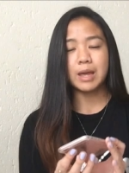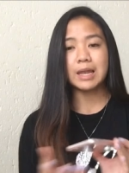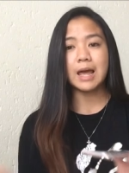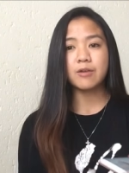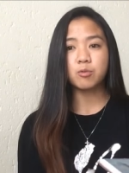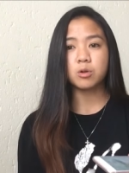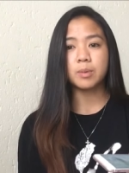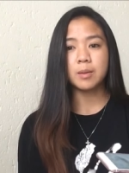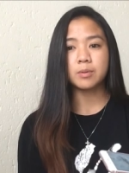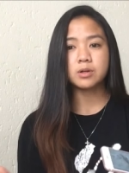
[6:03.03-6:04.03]
my live
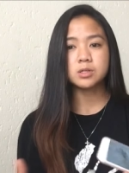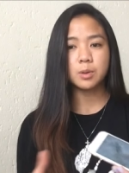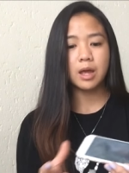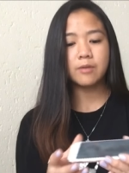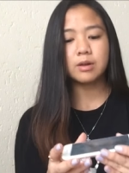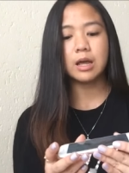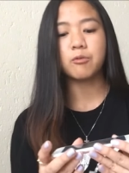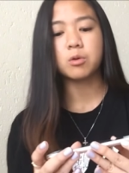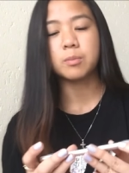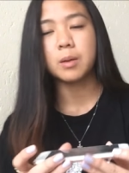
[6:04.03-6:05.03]
wallpaper. So I have a
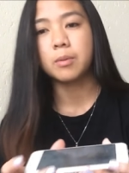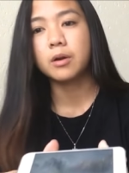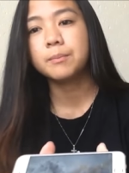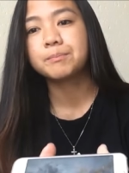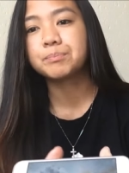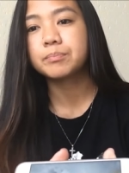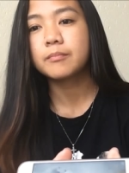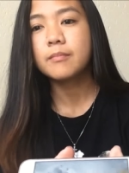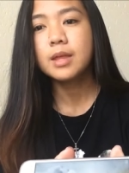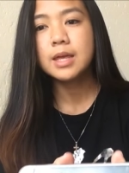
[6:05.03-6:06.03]
live wallpaper.
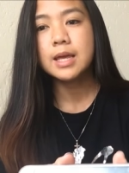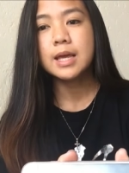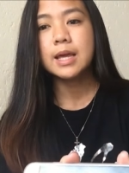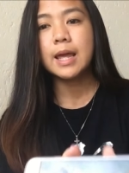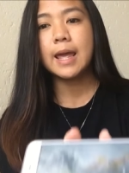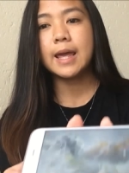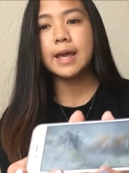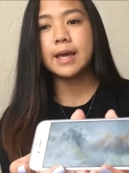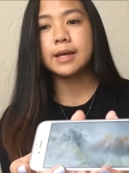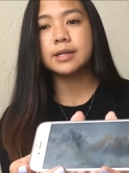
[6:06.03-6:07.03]

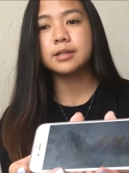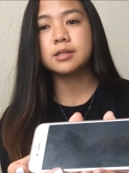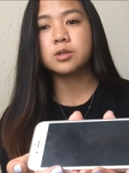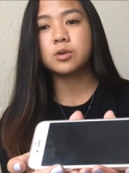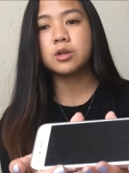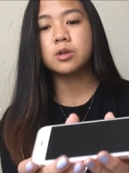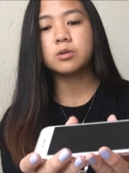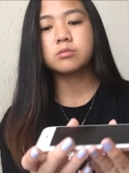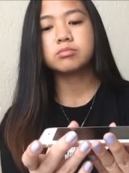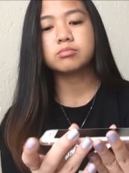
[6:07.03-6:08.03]
And so, you
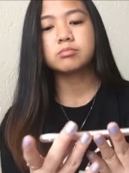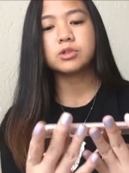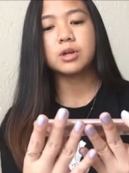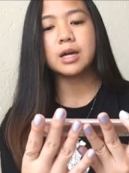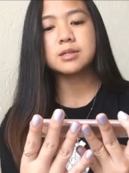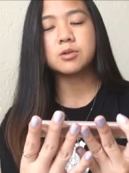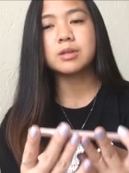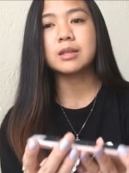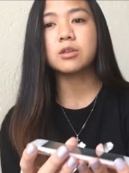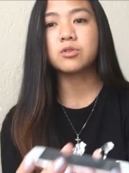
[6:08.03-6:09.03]
know, you guys
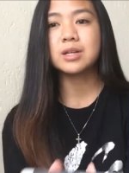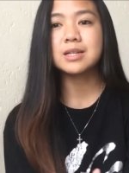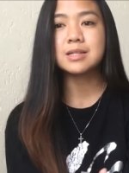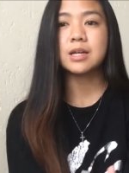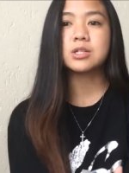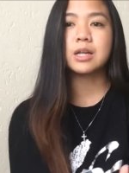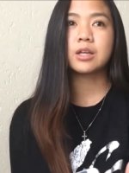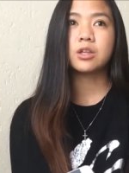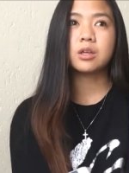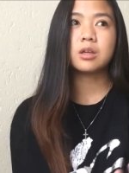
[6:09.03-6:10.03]
know that the 3D touch,
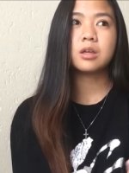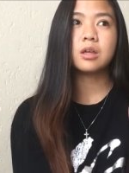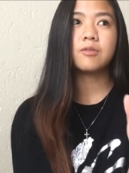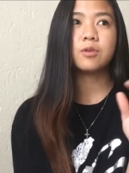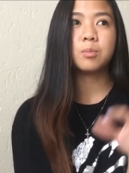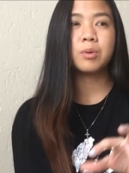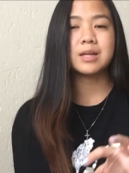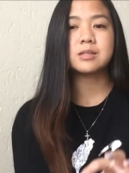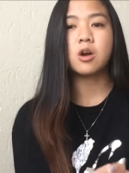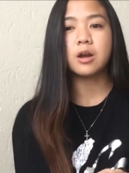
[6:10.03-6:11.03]
like, if you
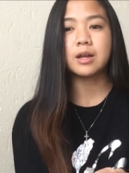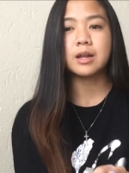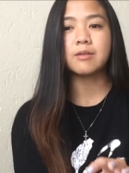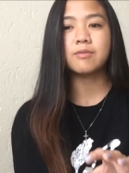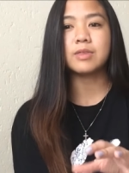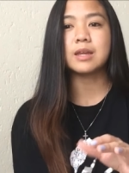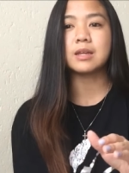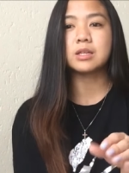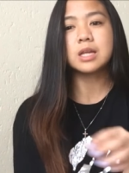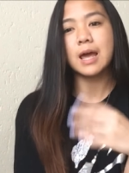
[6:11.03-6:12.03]
press hard enough, then
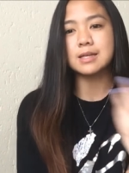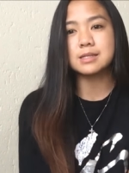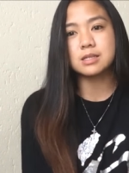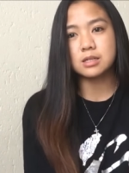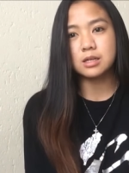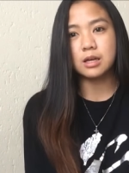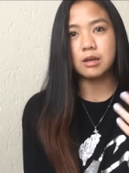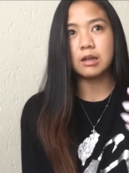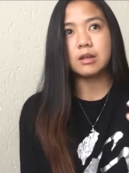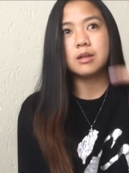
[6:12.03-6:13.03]
it has
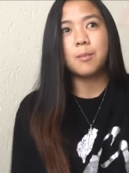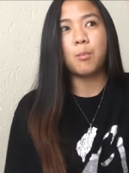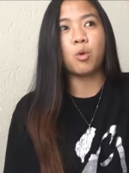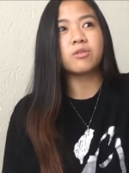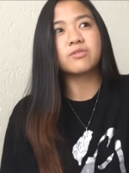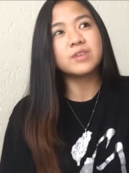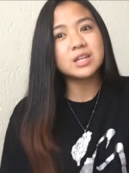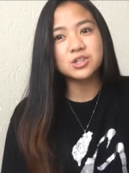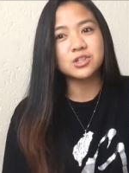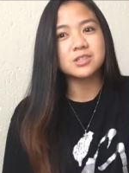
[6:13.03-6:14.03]
more
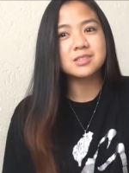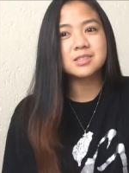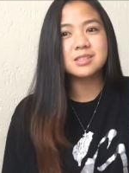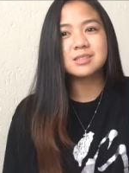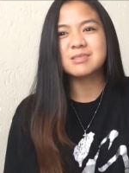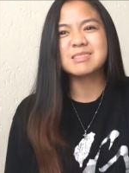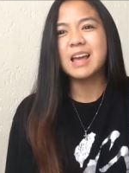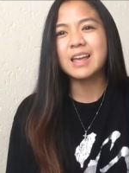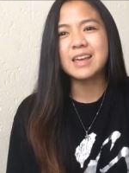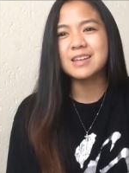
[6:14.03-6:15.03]
features,
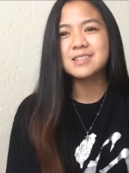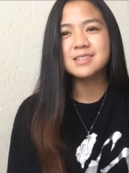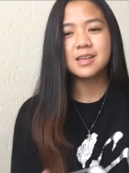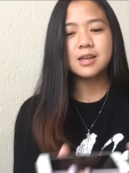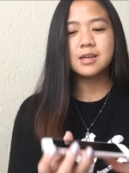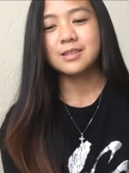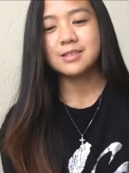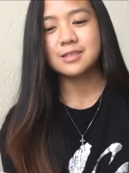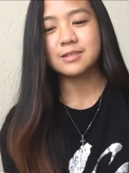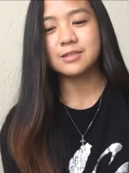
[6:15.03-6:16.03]
I guess.
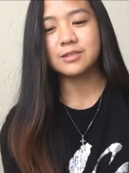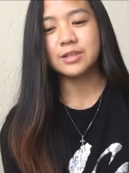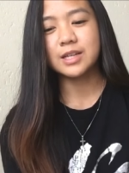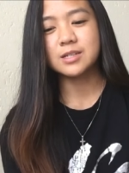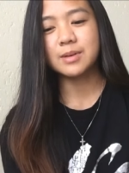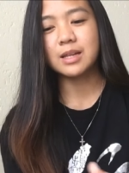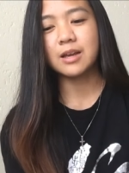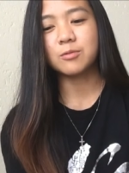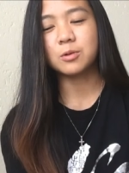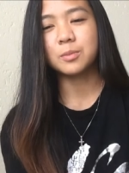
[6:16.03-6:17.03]
So here's my
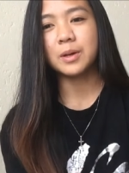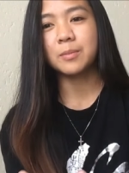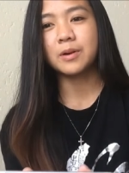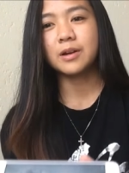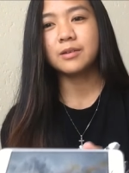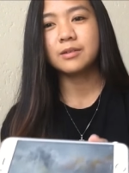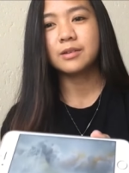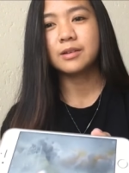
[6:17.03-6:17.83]
live wallpaper.